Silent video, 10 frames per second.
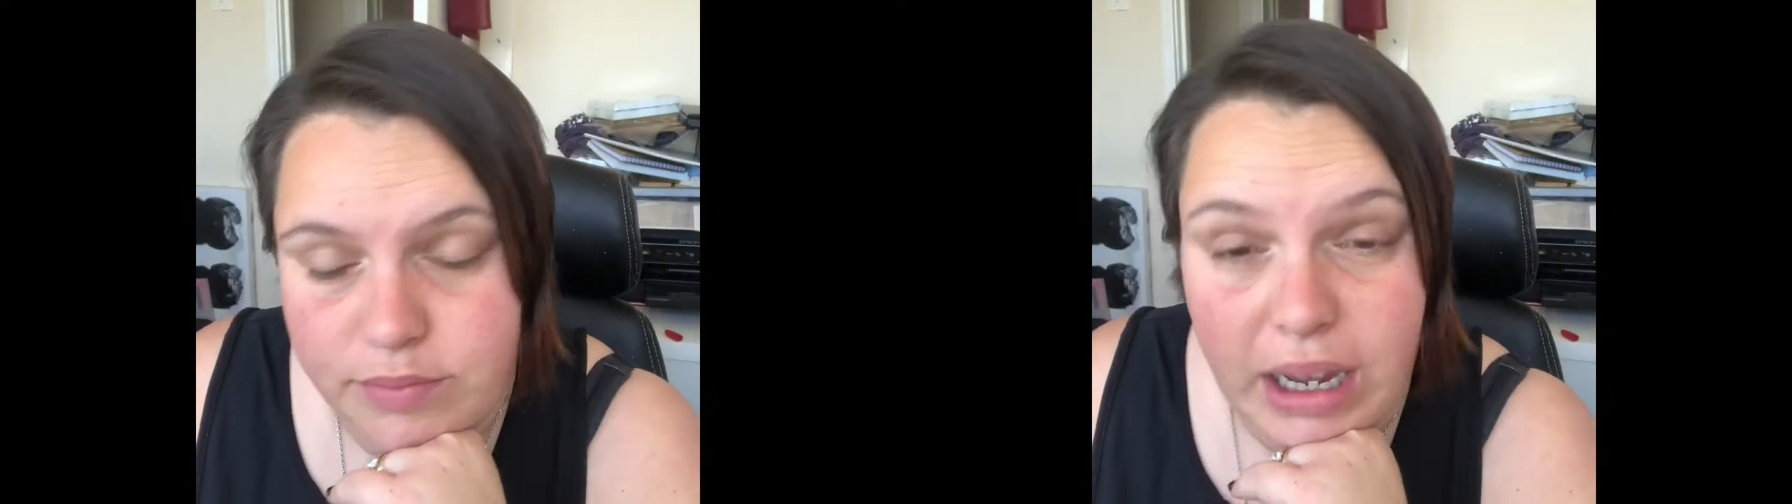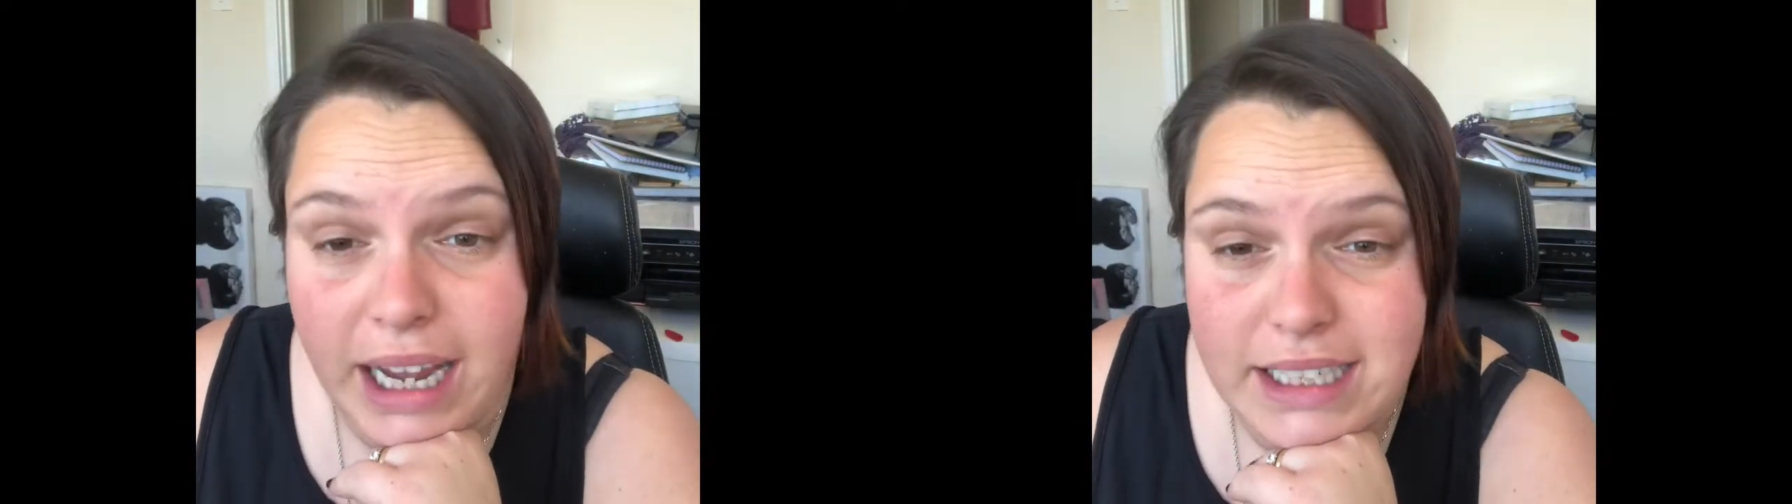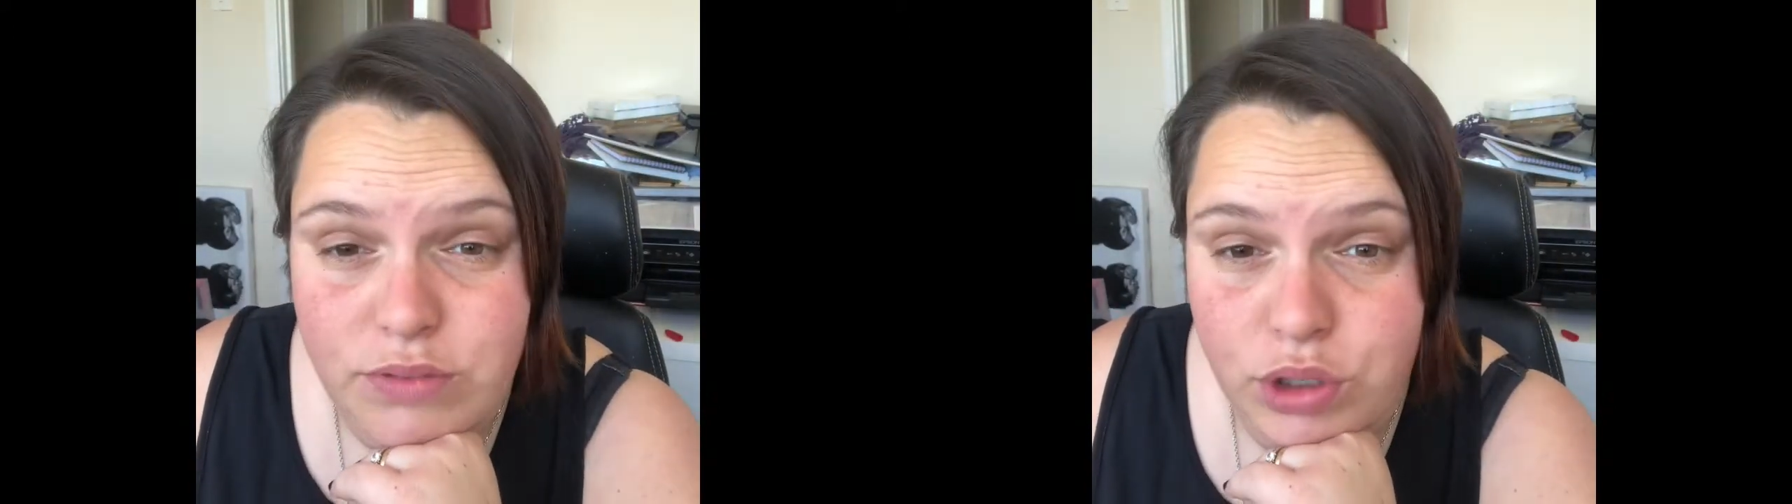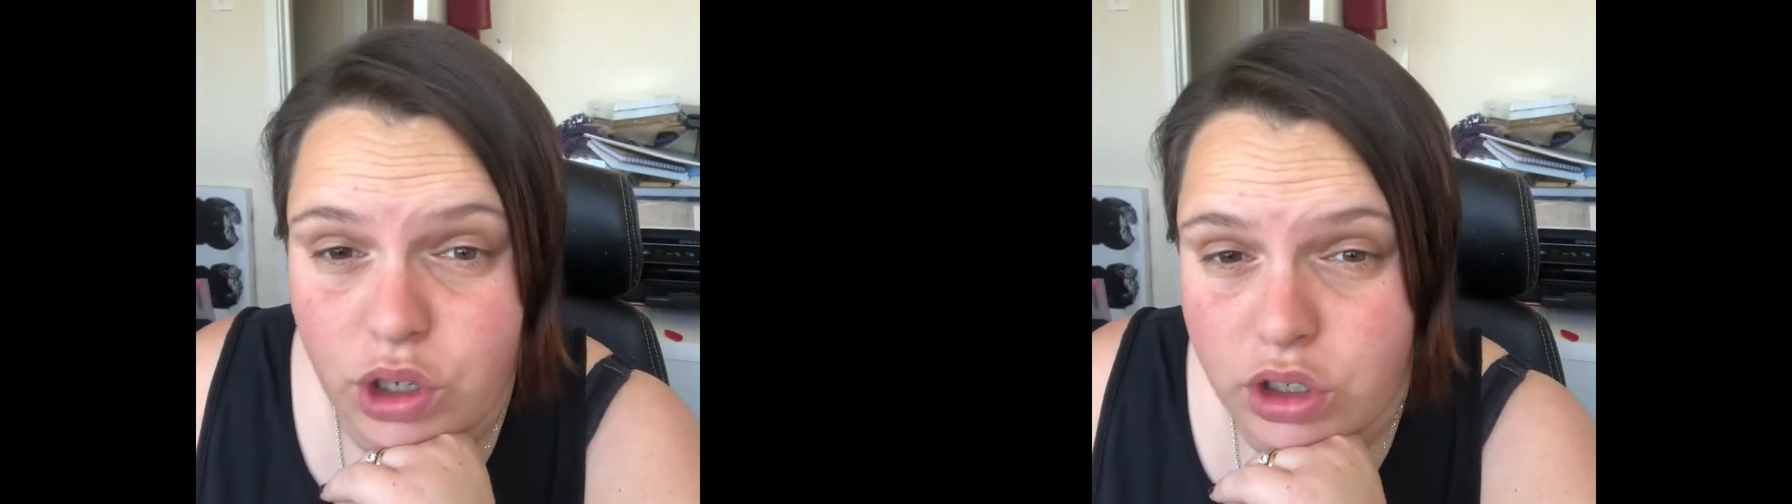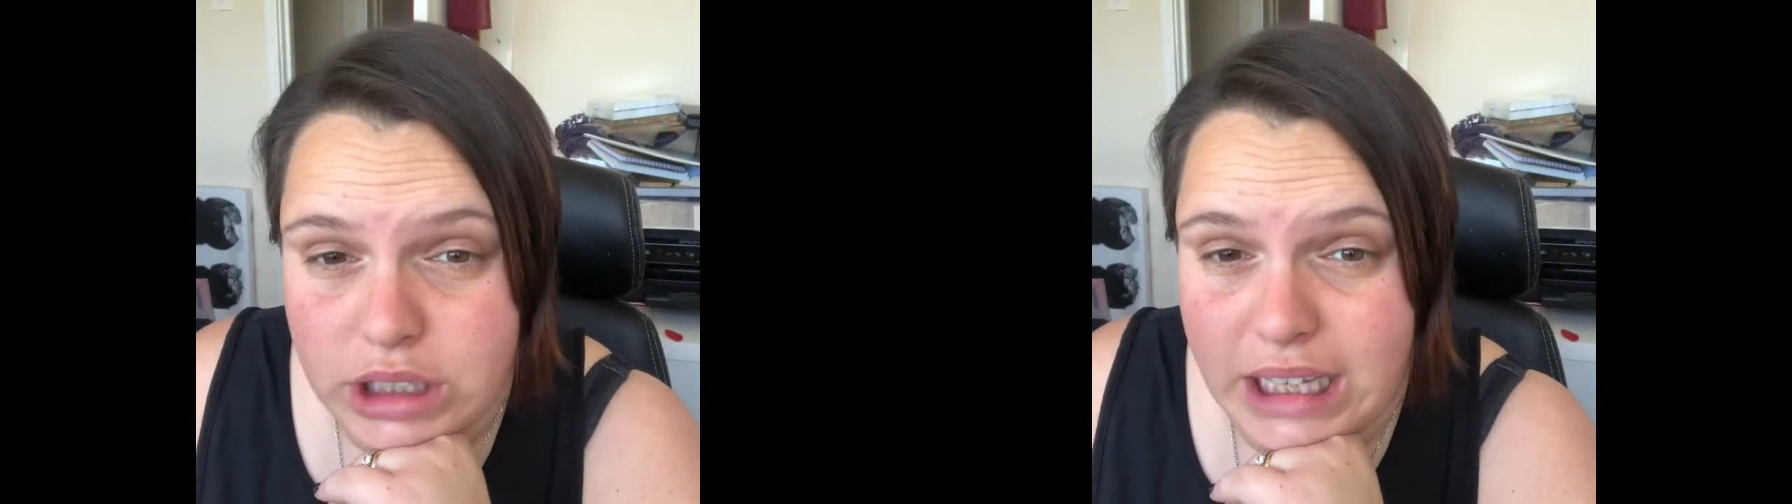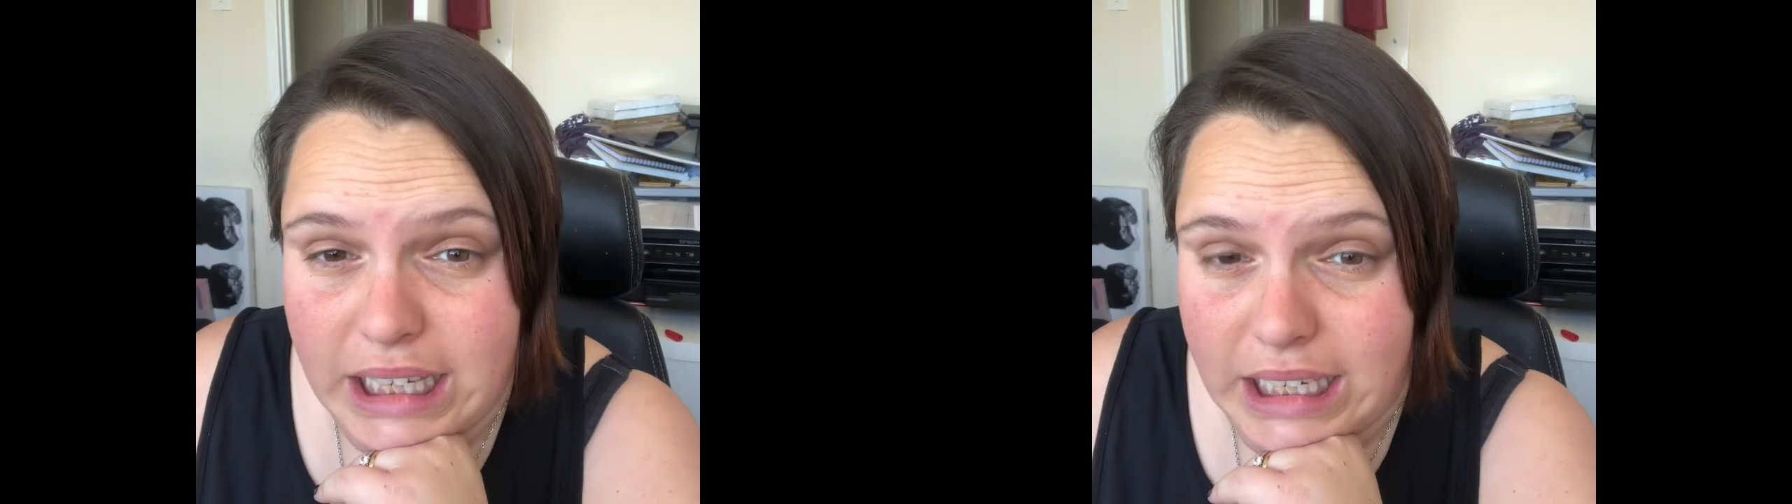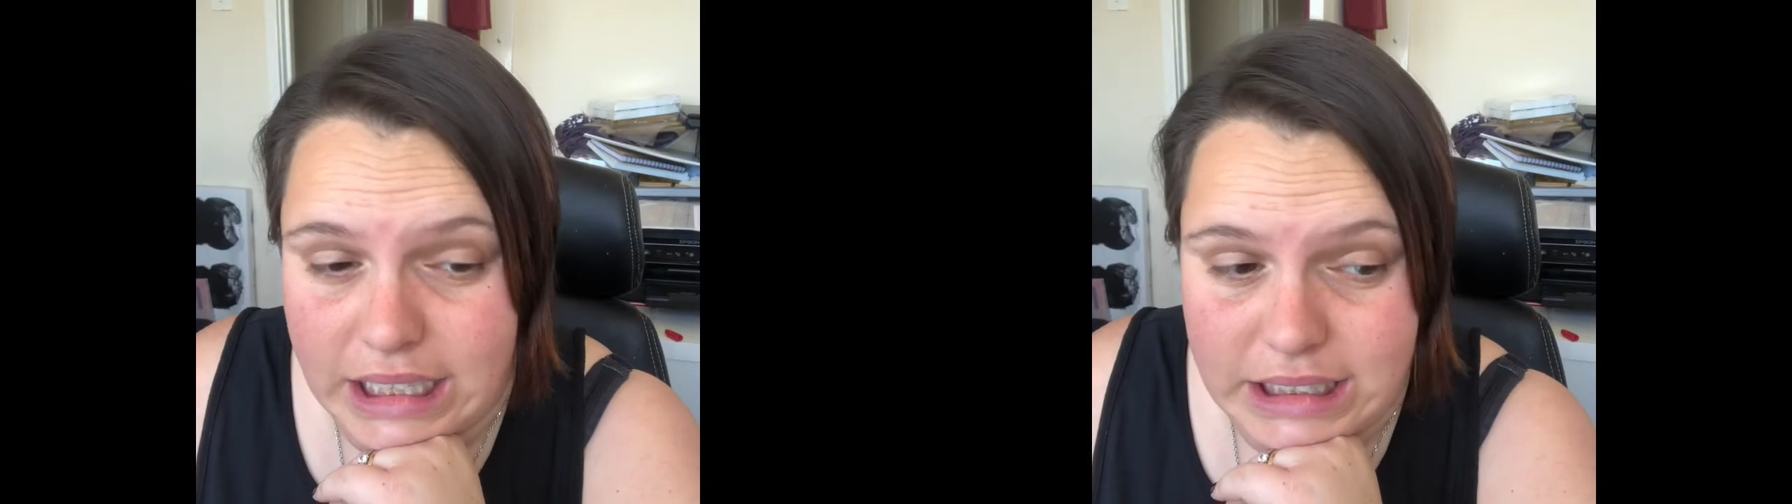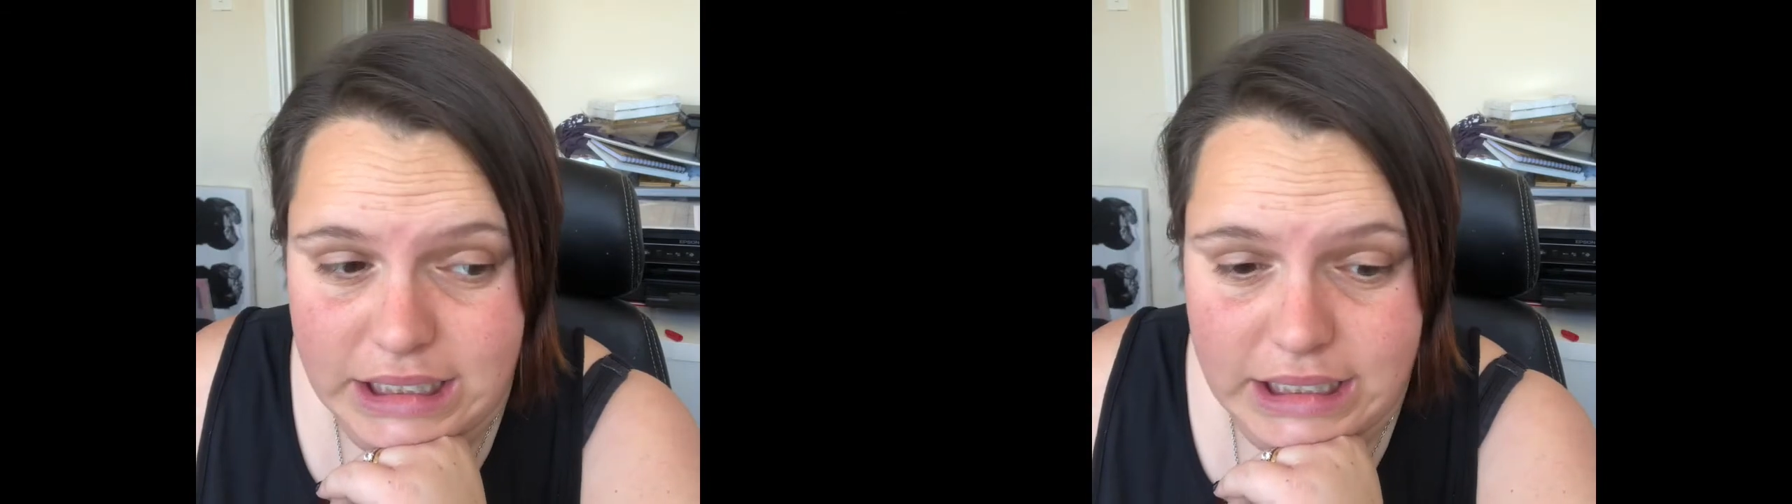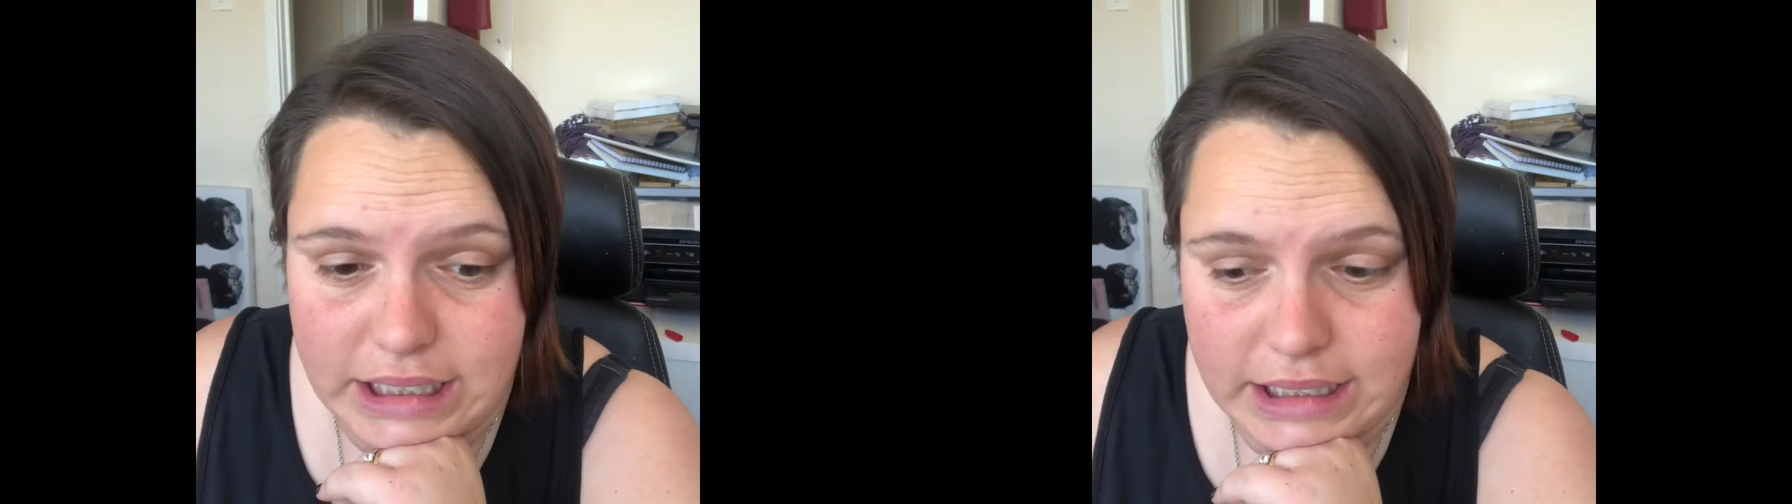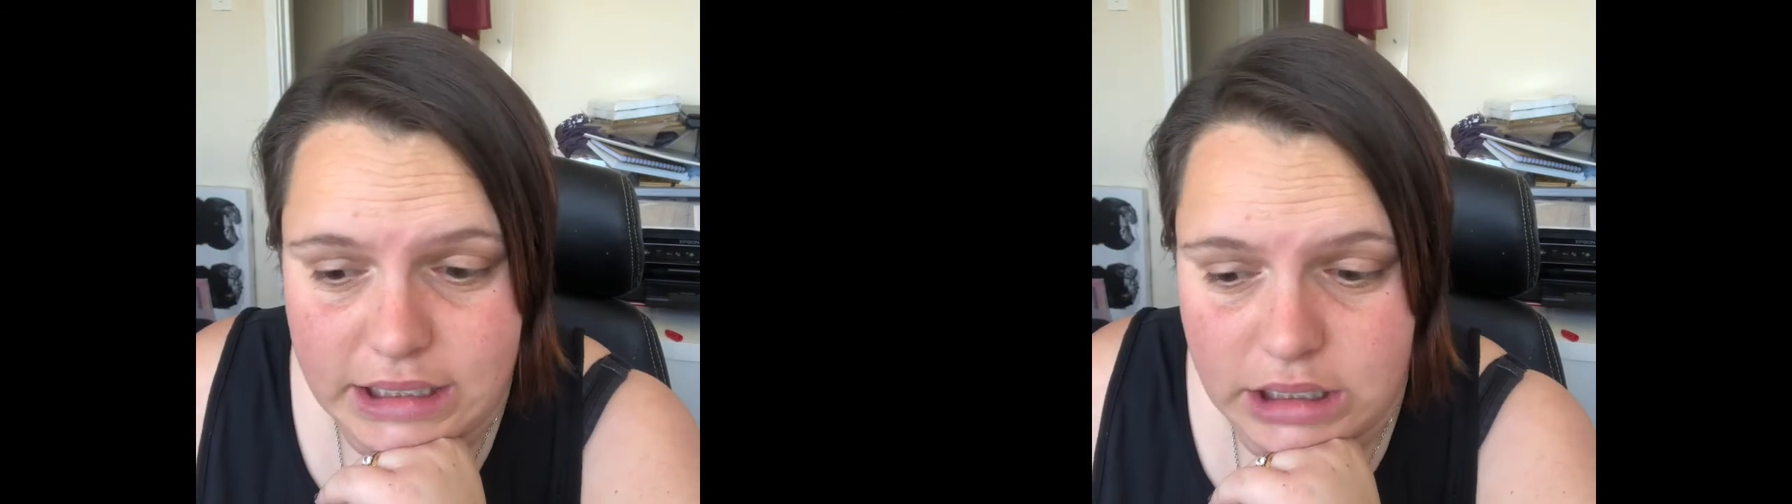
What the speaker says: I didn't record anything yesterday